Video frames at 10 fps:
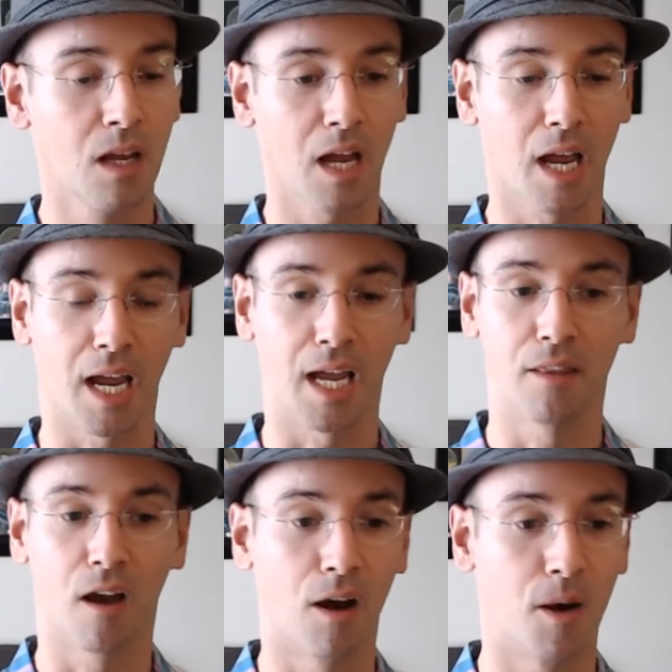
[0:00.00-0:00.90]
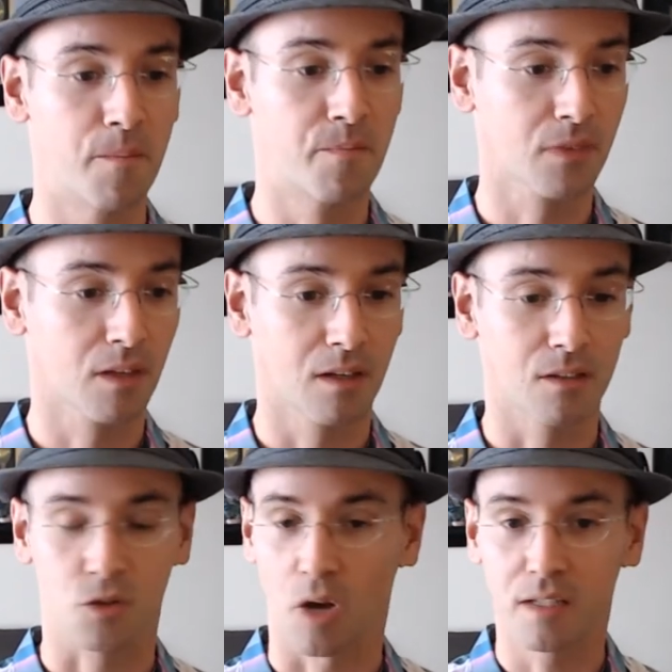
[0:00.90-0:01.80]
And
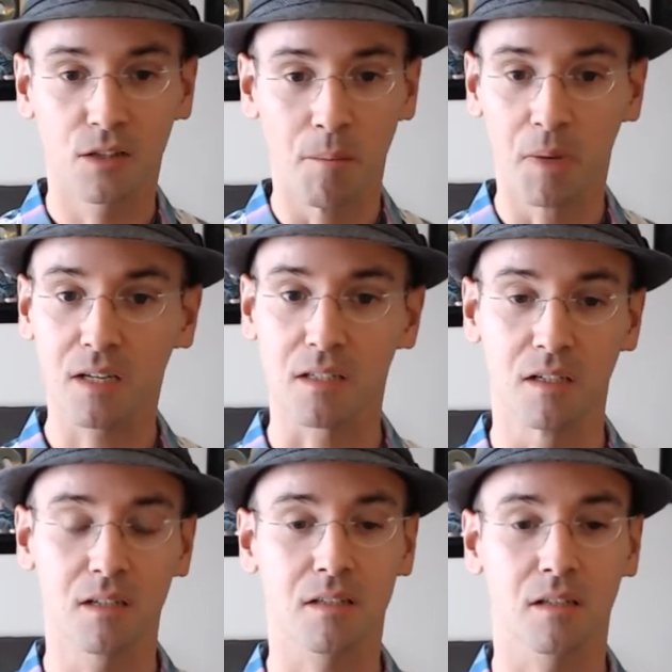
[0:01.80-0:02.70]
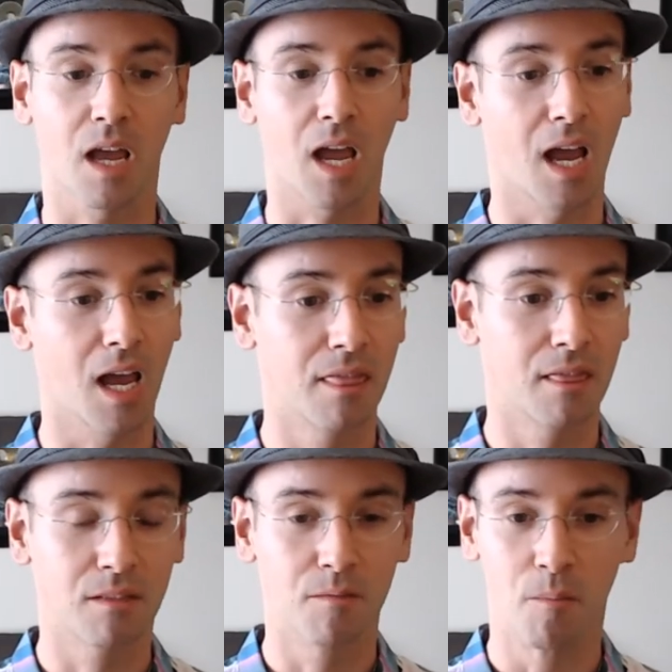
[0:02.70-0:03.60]
so I did the mixes,
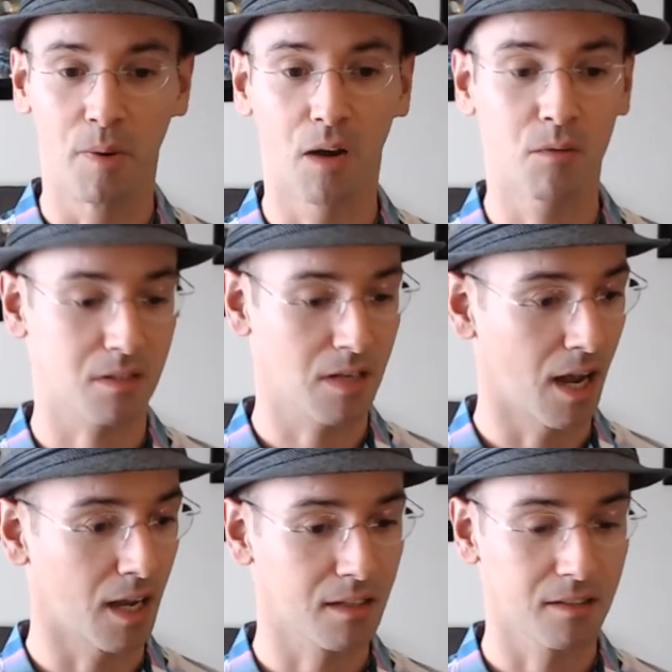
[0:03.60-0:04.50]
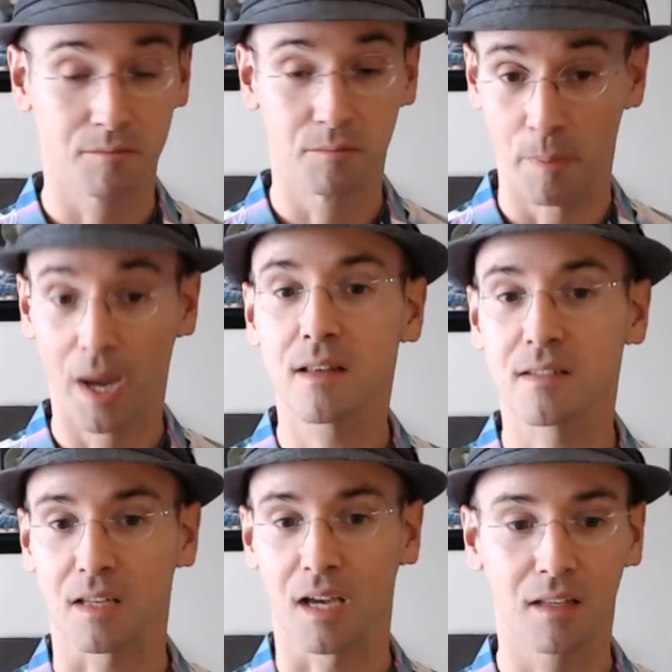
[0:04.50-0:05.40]
and Ben
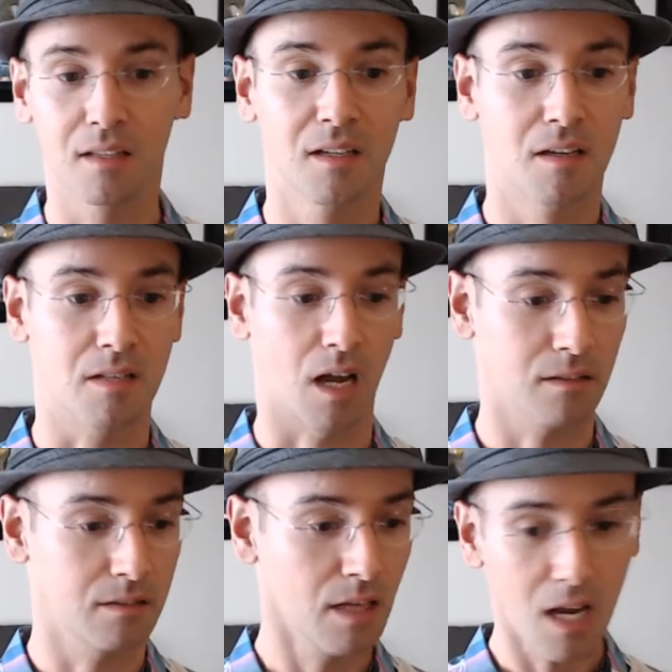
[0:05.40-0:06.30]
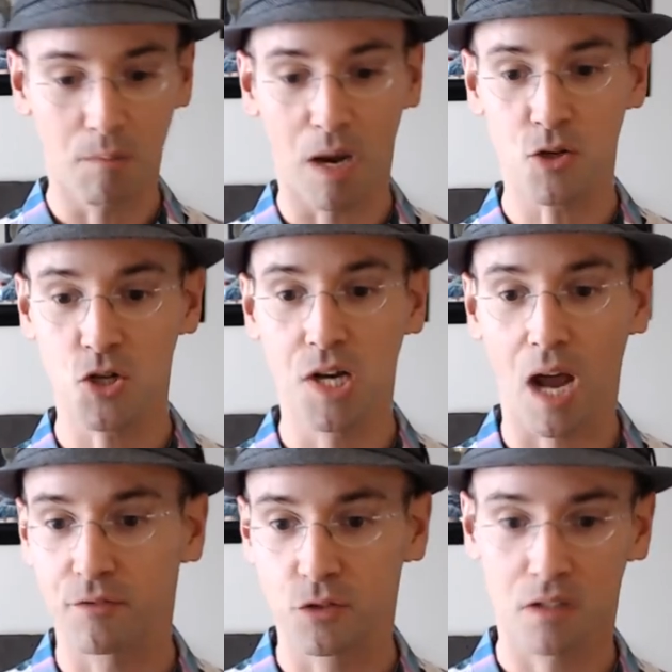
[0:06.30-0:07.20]
said, damn, I usually
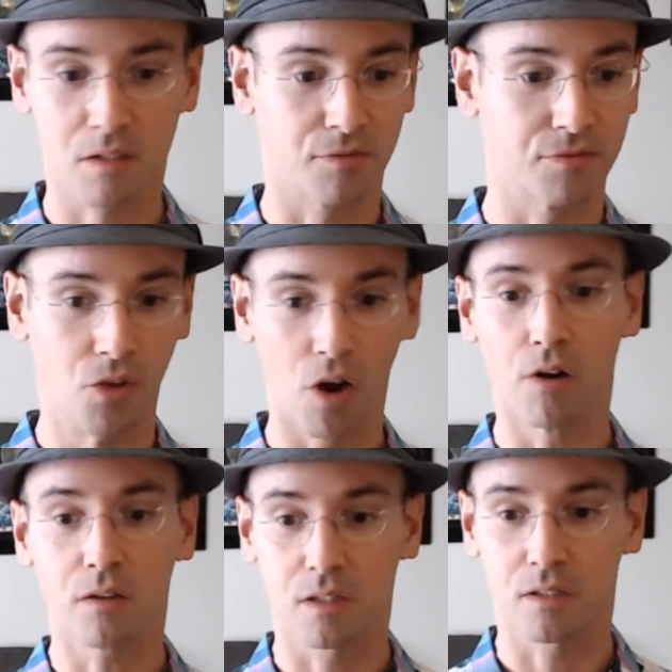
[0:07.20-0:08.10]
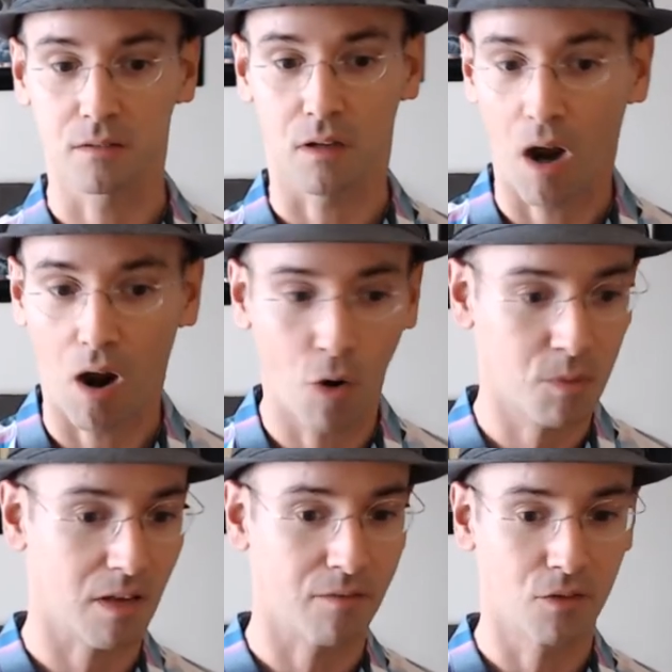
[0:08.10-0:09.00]
have tons of notes and I almost
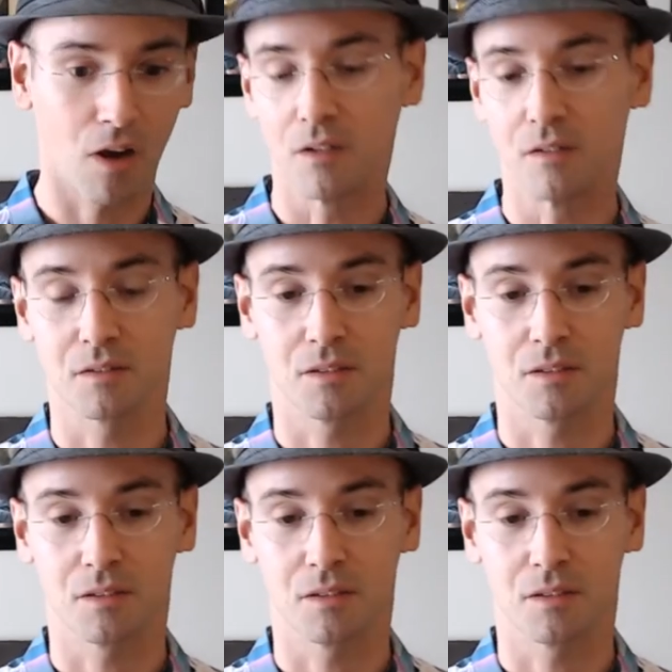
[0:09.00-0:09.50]
have none.